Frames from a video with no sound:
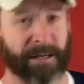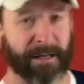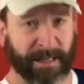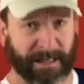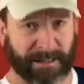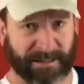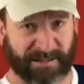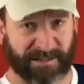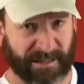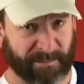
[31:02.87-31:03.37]

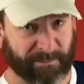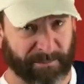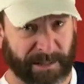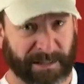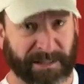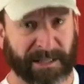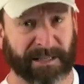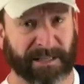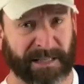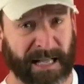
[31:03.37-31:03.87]
It
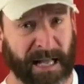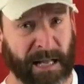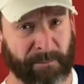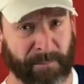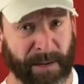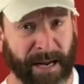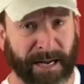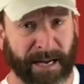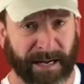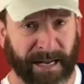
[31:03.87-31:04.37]
simply does not
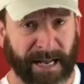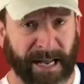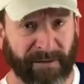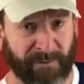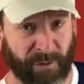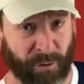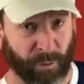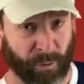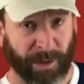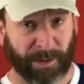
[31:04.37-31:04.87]
pay to
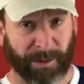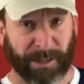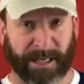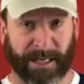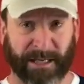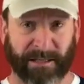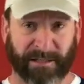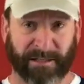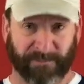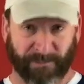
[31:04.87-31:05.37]
have a
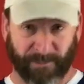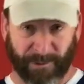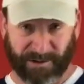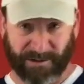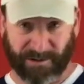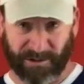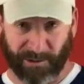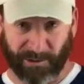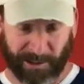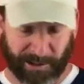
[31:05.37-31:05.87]
willy in
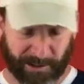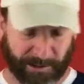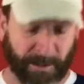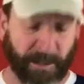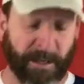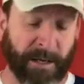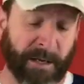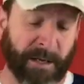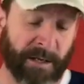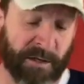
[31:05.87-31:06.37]
divorce court.
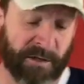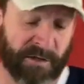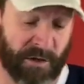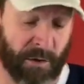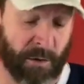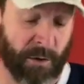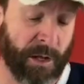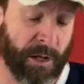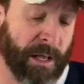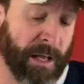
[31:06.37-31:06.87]

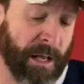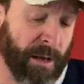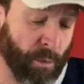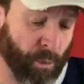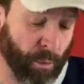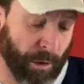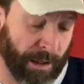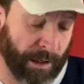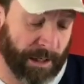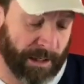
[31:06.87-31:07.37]
So
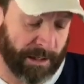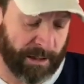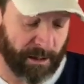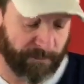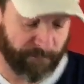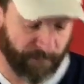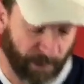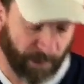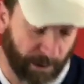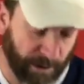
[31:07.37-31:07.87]
we're going to
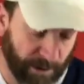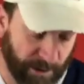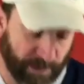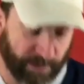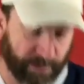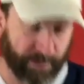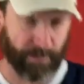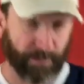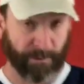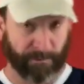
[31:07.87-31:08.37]
cover
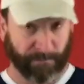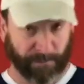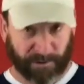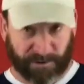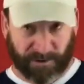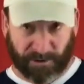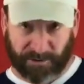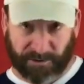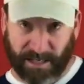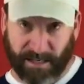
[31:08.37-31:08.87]

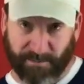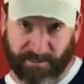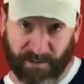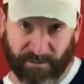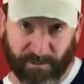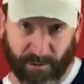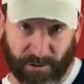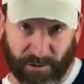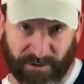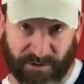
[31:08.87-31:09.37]
universal types
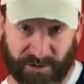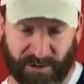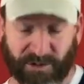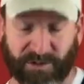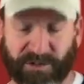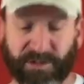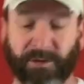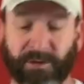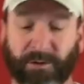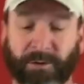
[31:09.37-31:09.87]
of
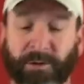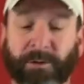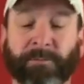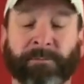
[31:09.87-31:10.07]
holsters too.